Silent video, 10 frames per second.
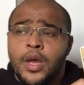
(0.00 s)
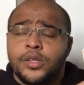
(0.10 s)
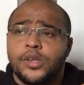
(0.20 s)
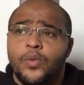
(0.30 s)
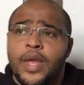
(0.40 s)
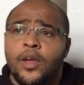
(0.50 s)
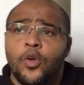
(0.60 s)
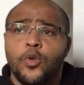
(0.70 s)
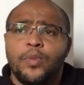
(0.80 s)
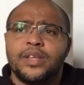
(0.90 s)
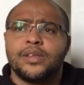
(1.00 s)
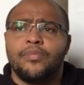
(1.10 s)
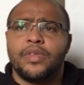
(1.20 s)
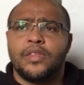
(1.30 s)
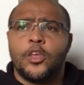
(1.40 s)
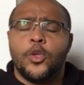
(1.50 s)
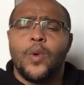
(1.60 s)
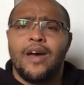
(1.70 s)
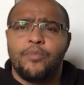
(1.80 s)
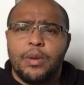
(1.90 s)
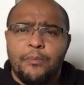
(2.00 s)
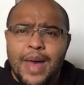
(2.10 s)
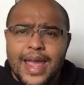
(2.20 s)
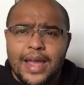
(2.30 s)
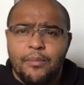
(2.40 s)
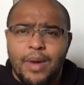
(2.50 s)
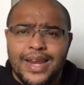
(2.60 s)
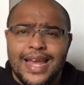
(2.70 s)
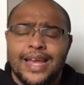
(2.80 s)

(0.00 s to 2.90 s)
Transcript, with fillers: So it could be something that you have been paying money